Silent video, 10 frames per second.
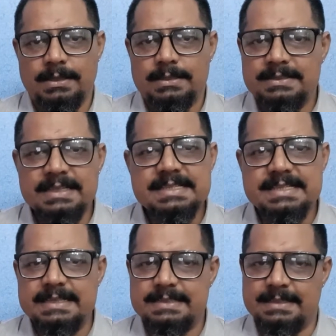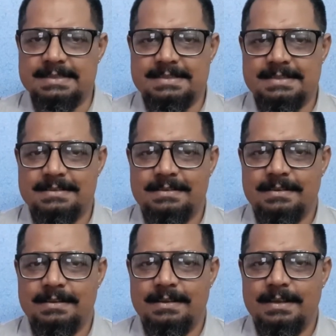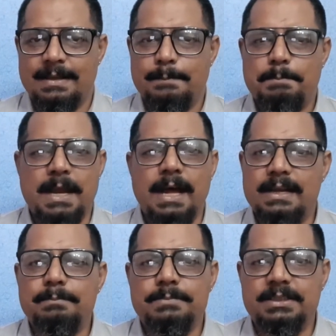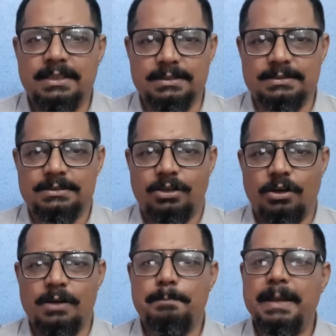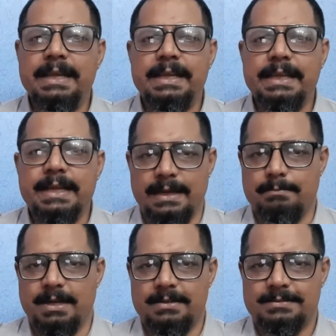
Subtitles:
This debt is prarabdha or pending karma.